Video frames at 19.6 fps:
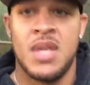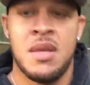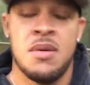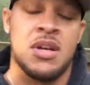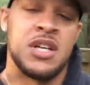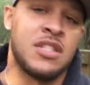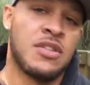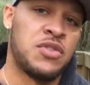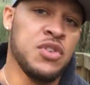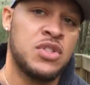
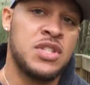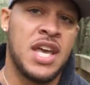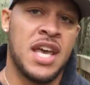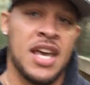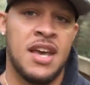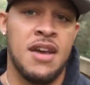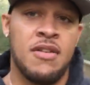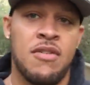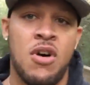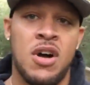Because if you take
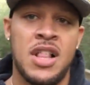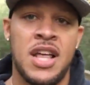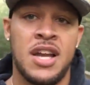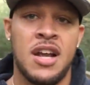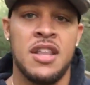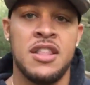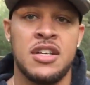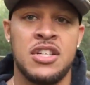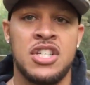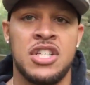care of all that
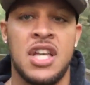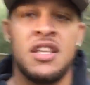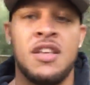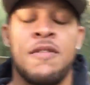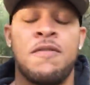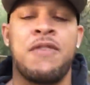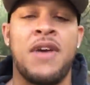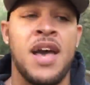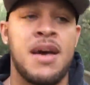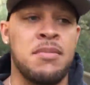other shit and
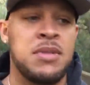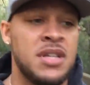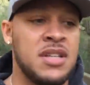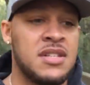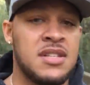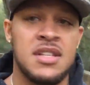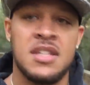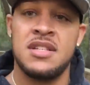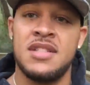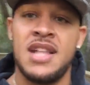your family
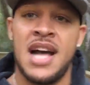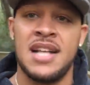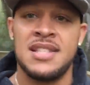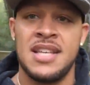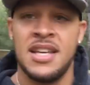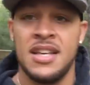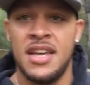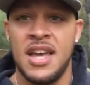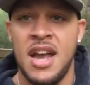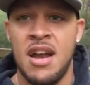is, is not
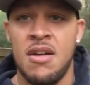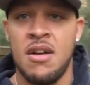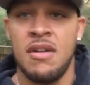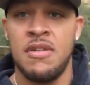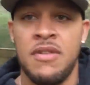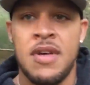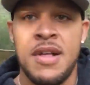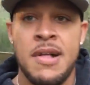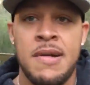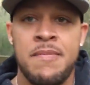taken care
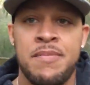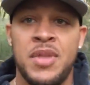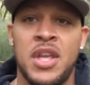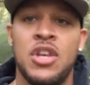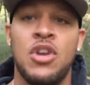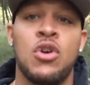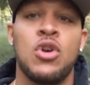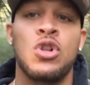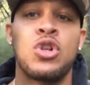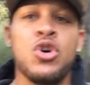of, then
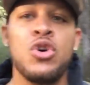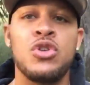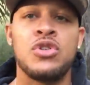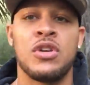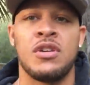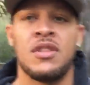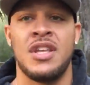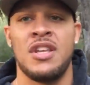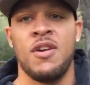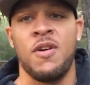you're a
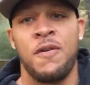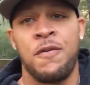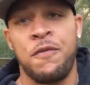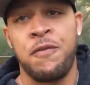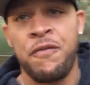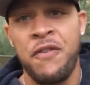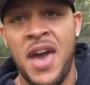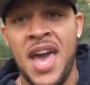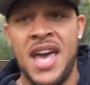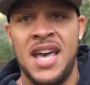loser, then you're a
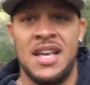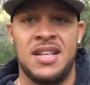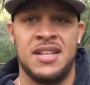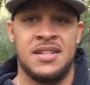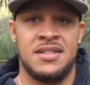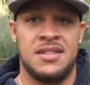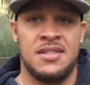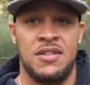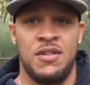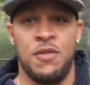fake,
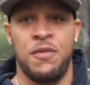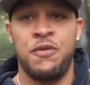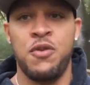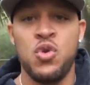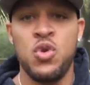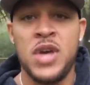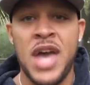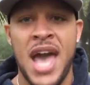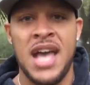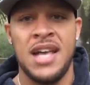you're
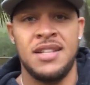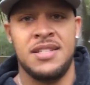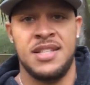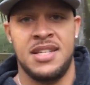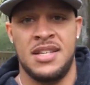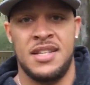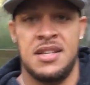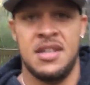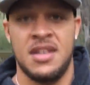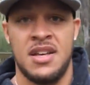
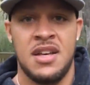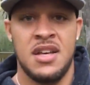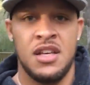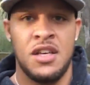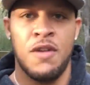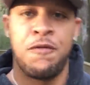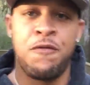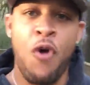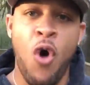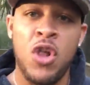fugazi,
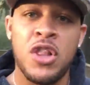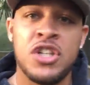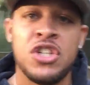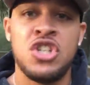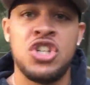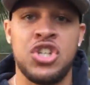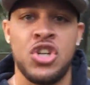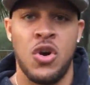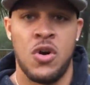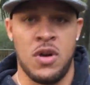you're falling
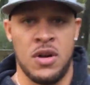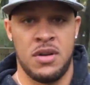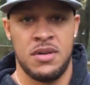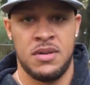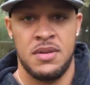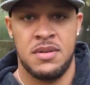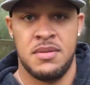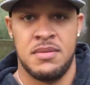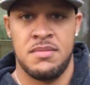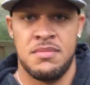short.
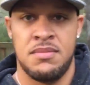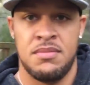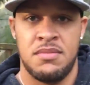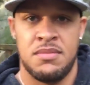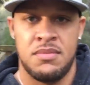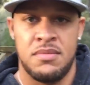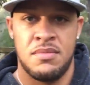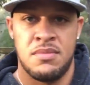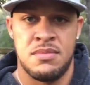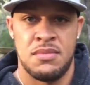
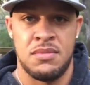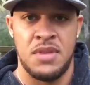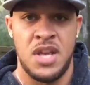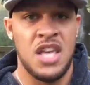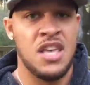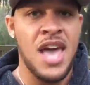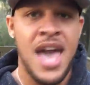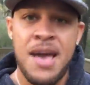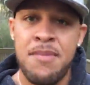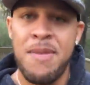
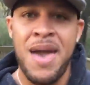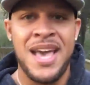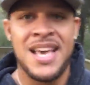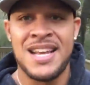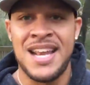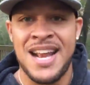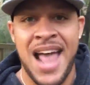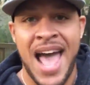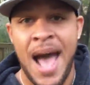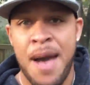And you ain't
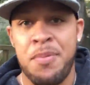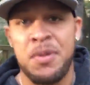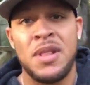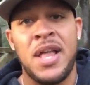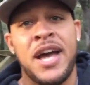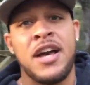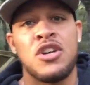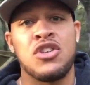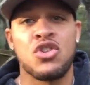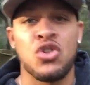making it happen
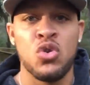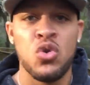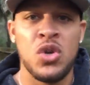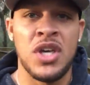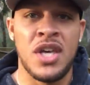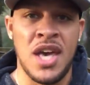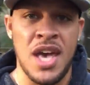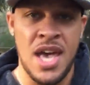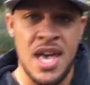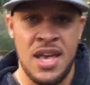like a true
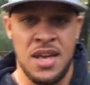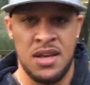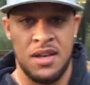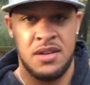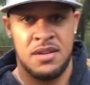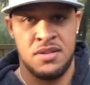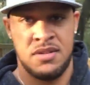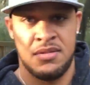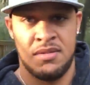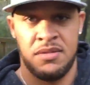king
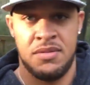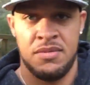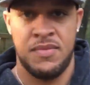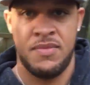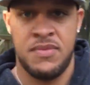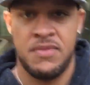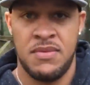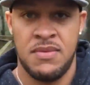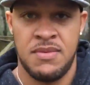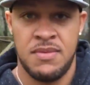
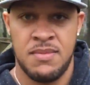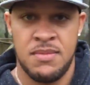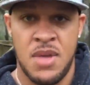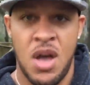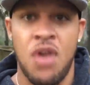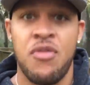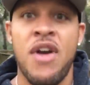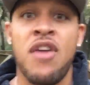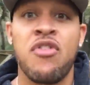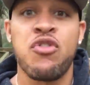
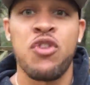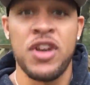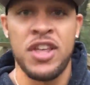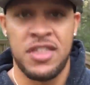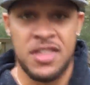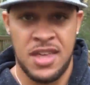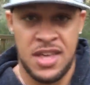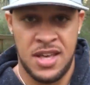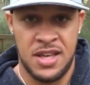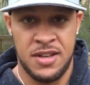of
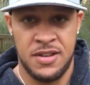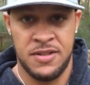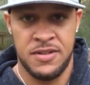everything.